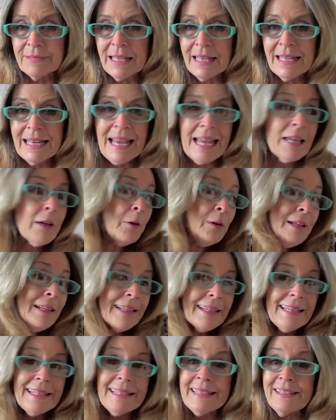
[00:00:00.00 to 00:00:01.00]
and I
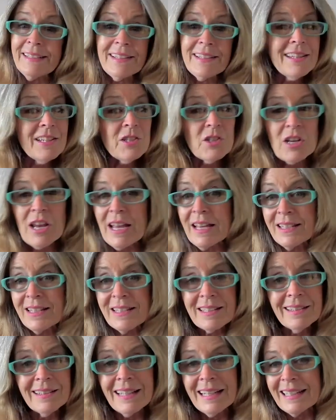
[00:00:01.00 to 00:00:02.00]
couldn't get into the
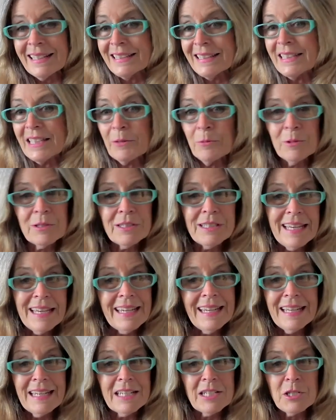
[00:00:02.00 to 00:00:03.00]
jazz class they were
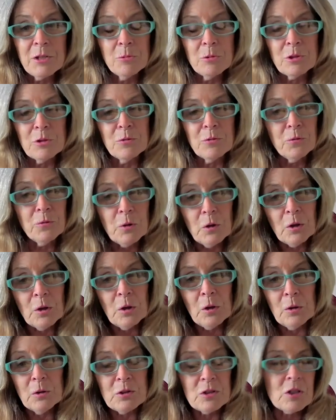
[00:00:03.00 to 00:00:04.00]
taking because it was full.